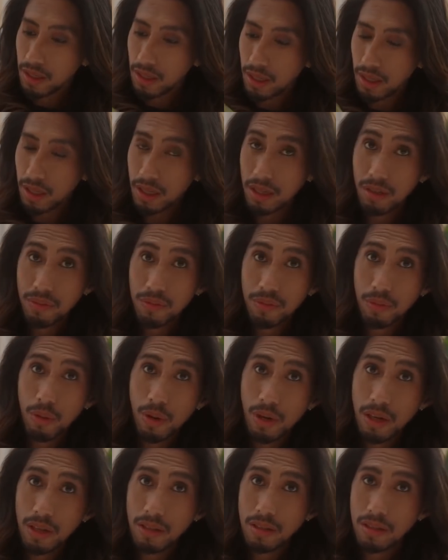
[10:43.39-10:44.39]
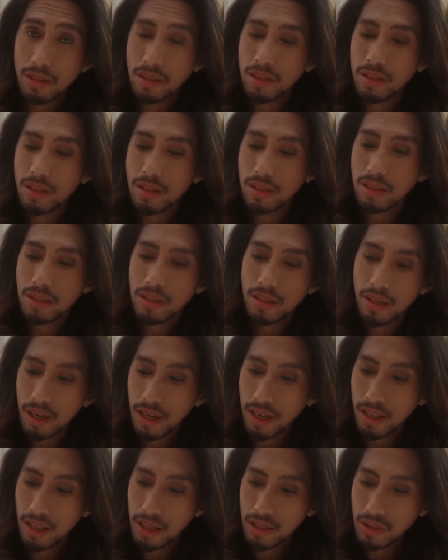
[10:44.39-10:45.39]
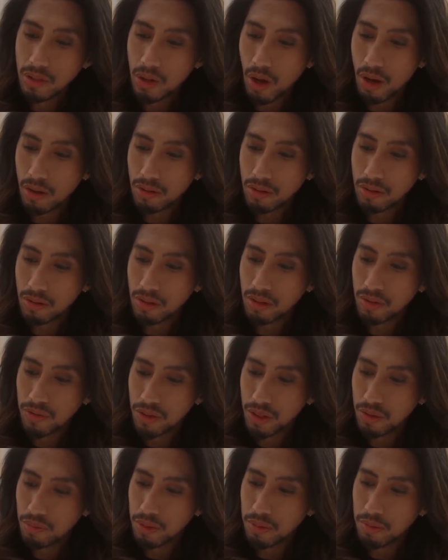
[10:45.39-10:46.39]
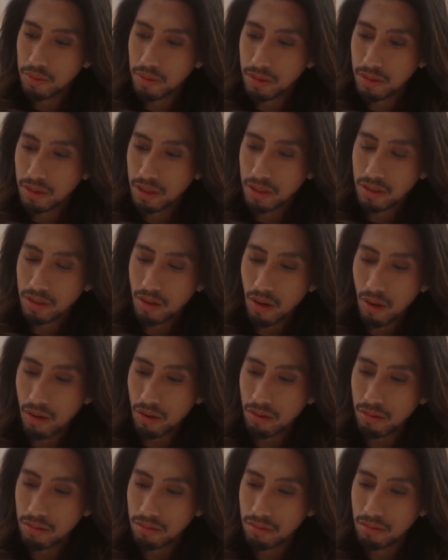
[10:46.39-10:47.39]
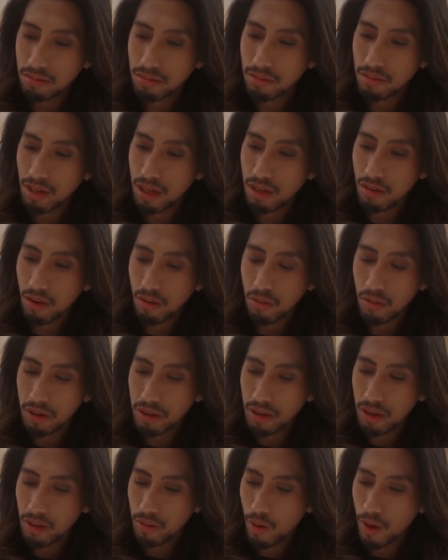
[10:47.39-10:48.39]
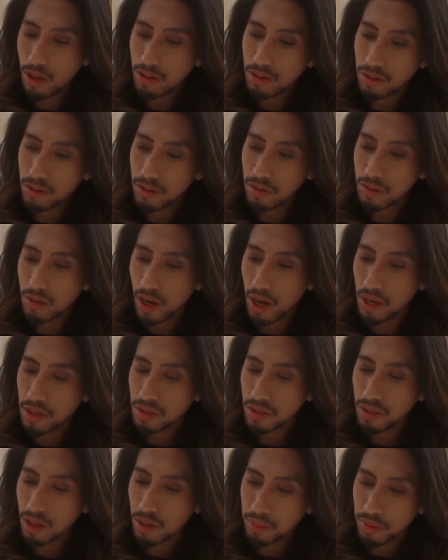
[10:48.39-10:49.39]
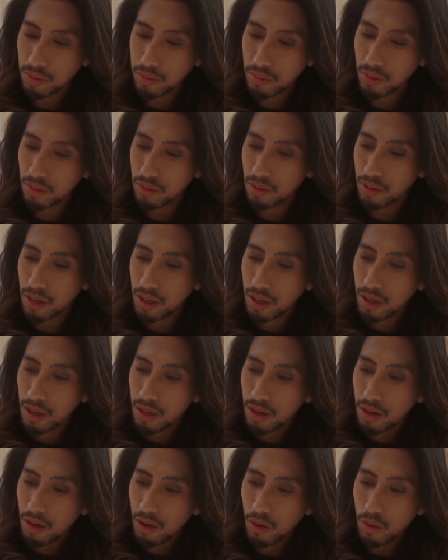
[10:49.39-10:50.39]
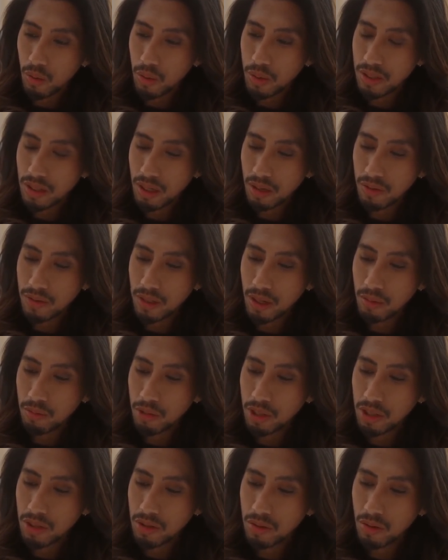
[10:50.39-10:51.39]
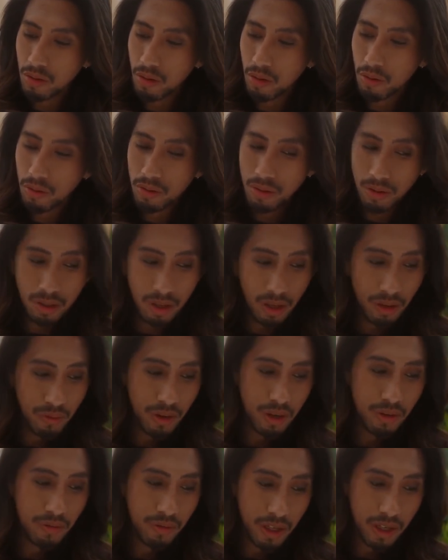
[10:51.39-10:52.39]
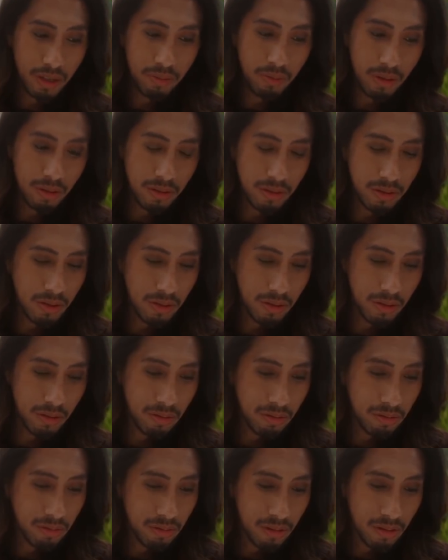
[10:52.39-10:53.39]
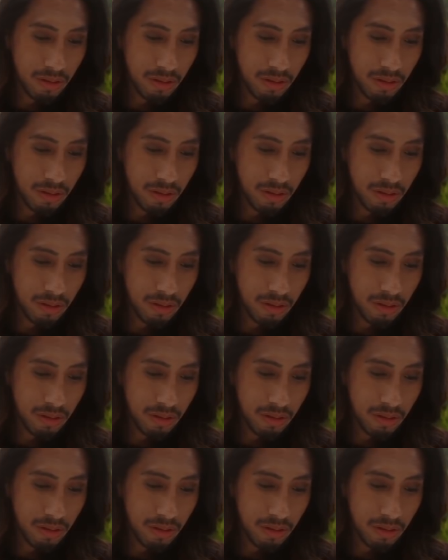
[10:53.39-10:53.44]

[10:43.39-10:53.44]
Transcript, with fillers: Eight of Wands, and they talk to different people. They talk, they go where they want to, unstoppable always have somewhere to go, never available to you.